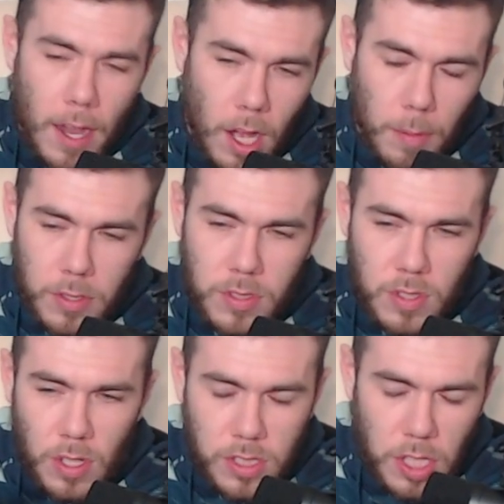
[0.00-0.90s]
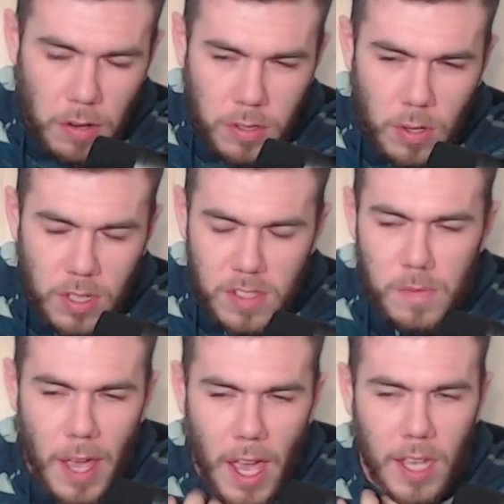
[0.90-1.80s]
almost took Jared Gordon's
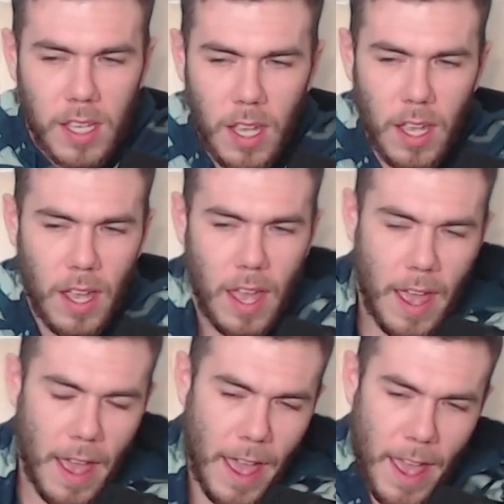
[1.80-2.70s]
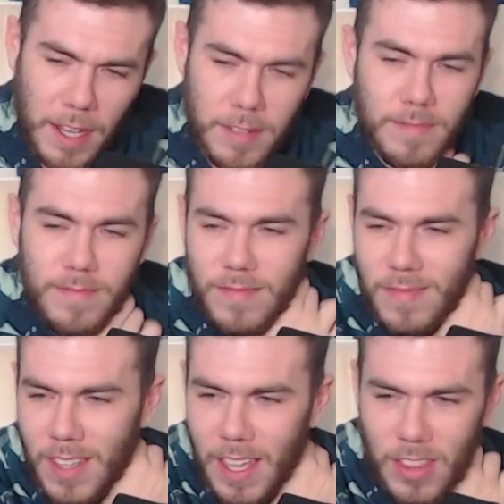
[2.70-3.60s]
back. And
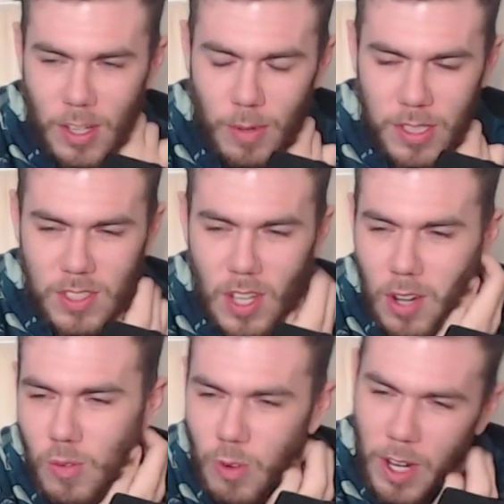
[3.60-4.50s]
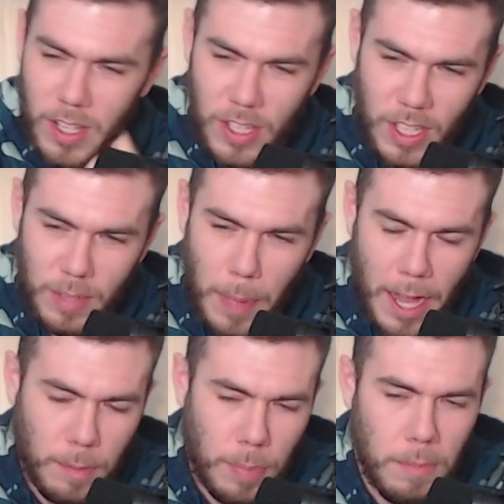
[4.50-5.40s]
there was no really,
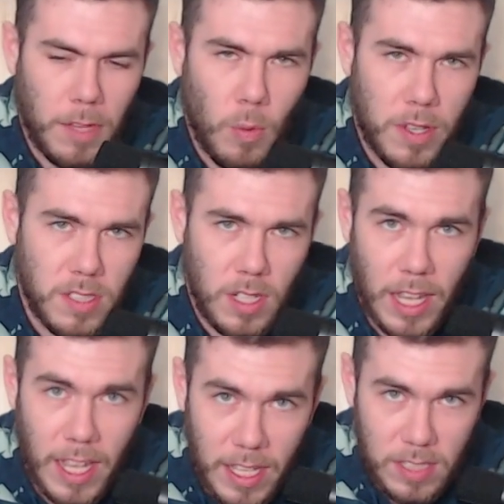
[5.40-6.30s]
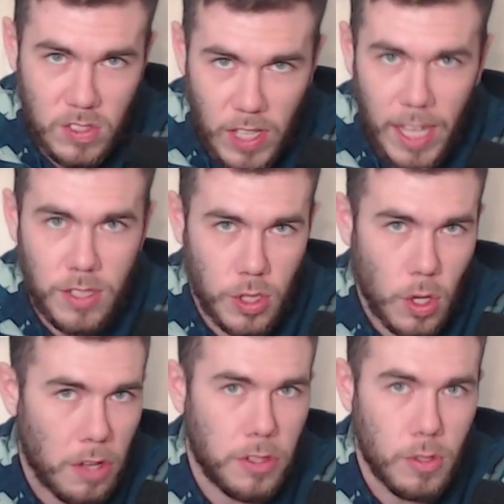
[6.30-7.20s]
Paddy Pimblett wasn't in danger
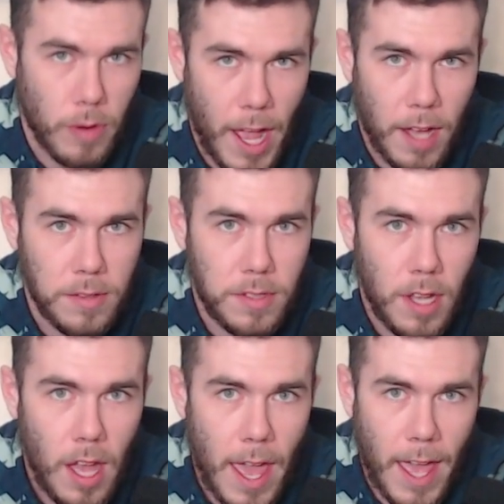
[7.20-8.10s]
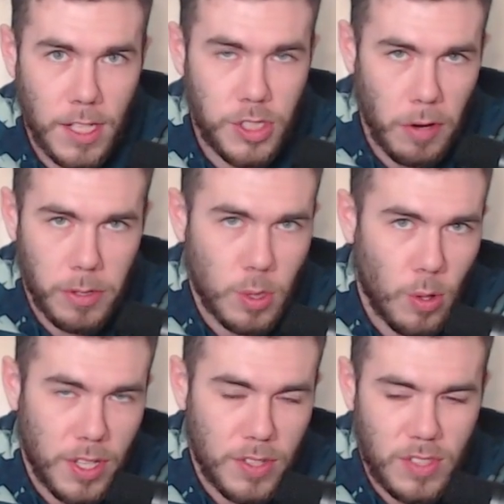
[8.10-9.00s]
on the ground. And Jared
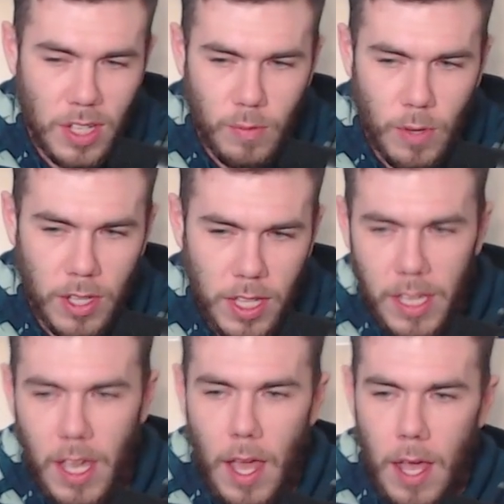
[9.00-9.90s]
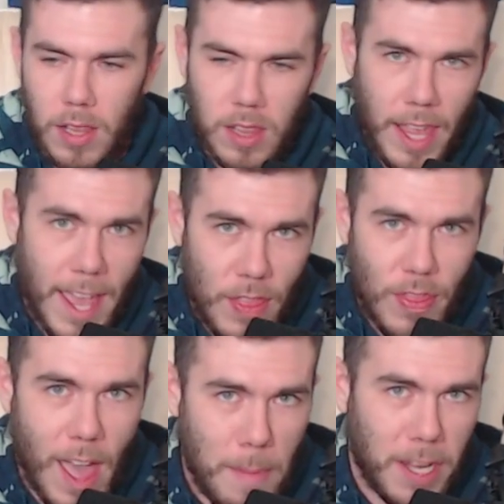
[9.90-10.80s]
Gordon didn't really land
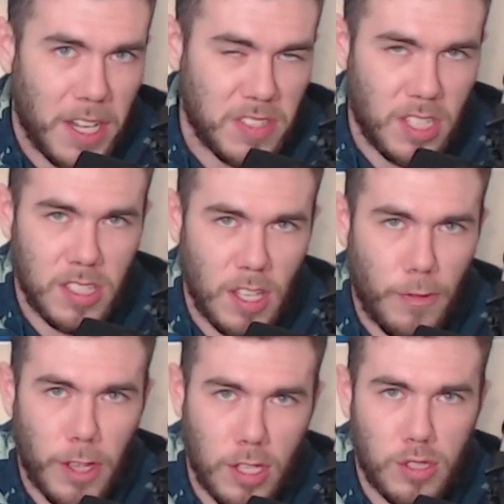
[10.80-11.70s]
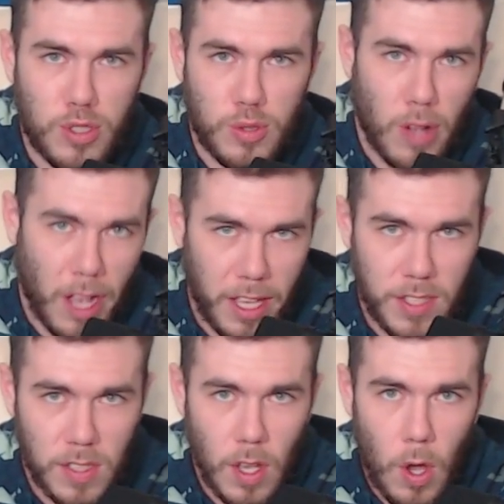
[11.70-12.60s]
that many significant
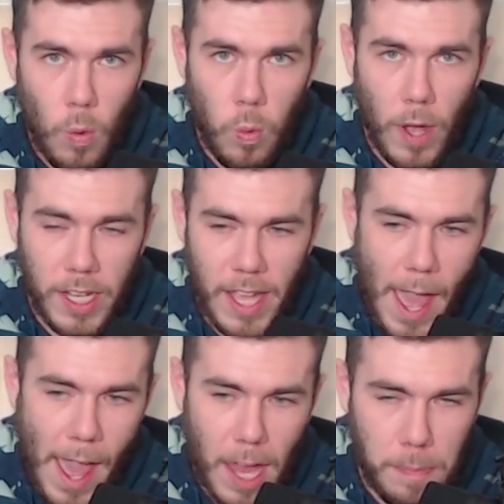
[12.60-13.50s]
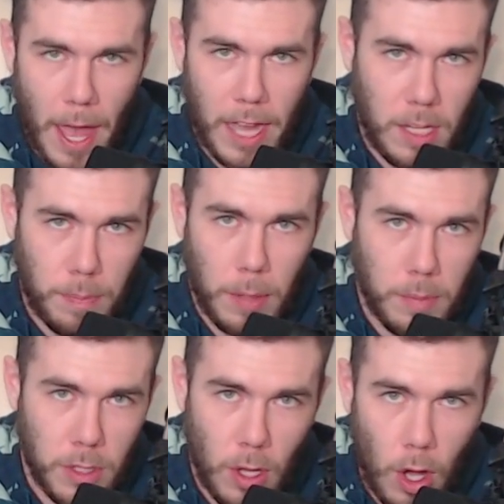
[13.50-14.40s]
strikes when he had Paddy Pimblett